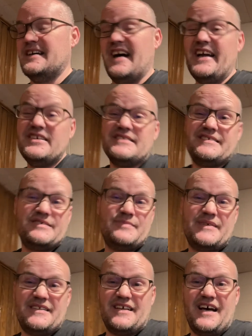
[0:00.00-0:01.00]
I could still
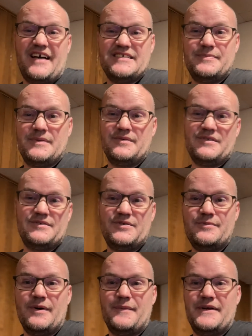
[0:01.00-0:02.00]
be in the hospital with a
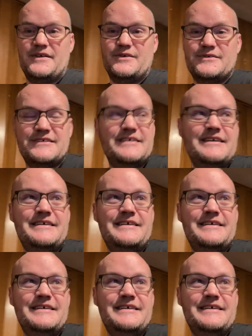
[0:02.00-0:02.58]
tube up my nose.